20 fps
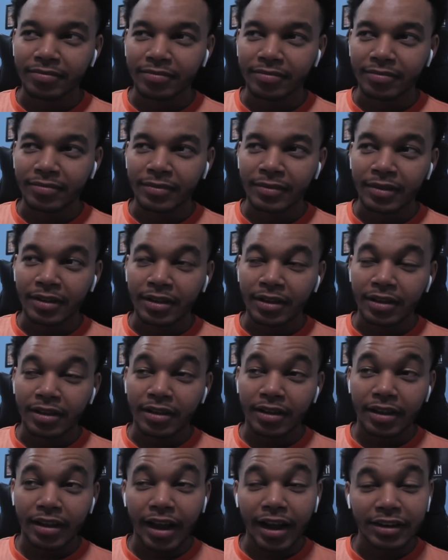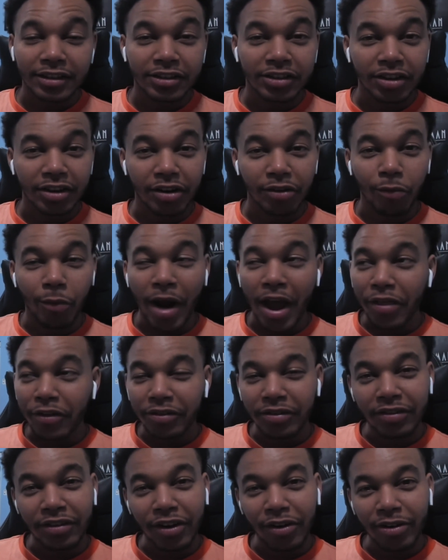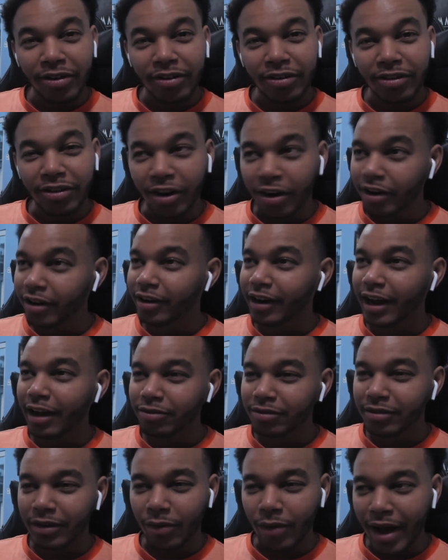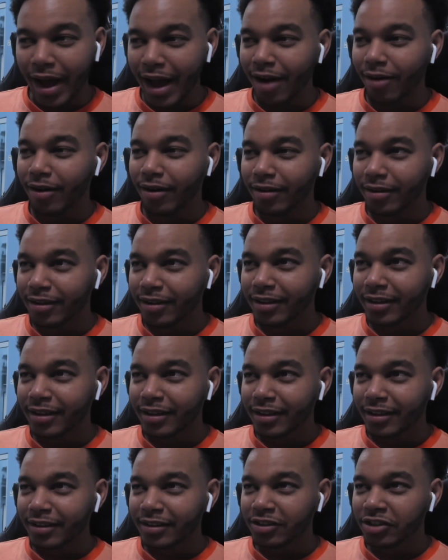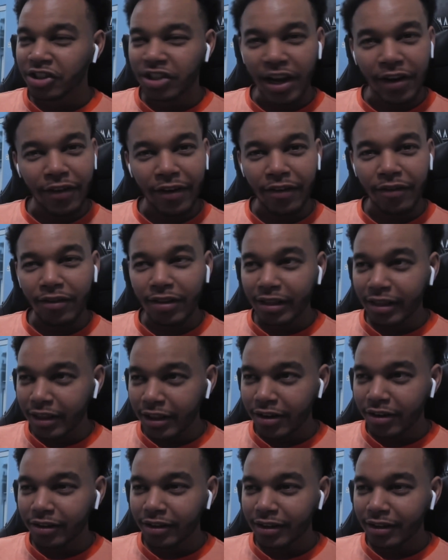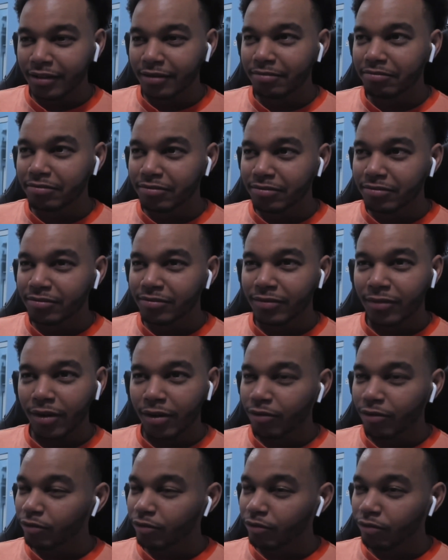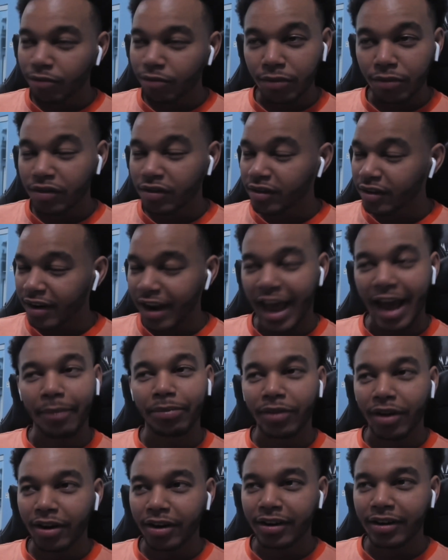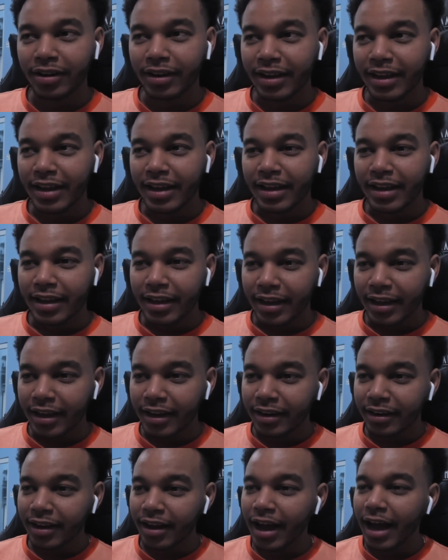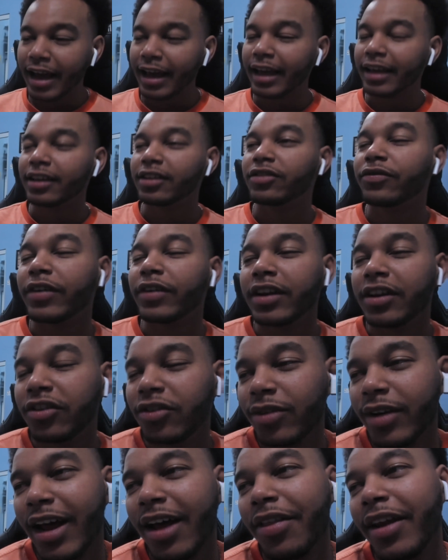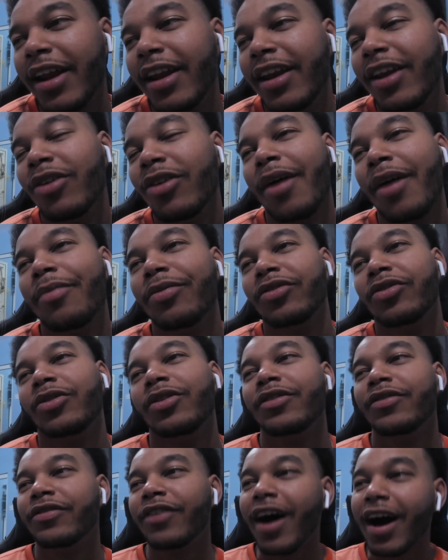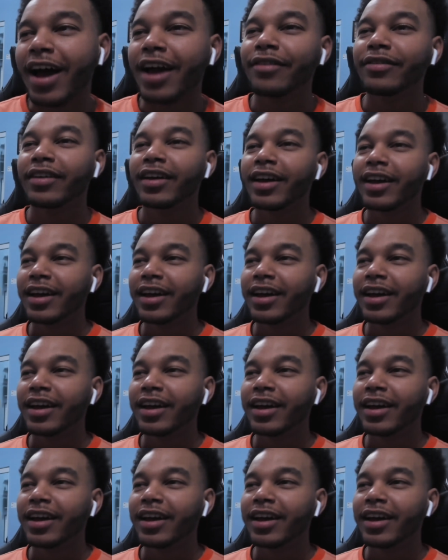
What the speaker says: That actually took a rather serious turn. I was like, wow. Jeff literally snapped on her. And it's funny, too, now that I know episode 25,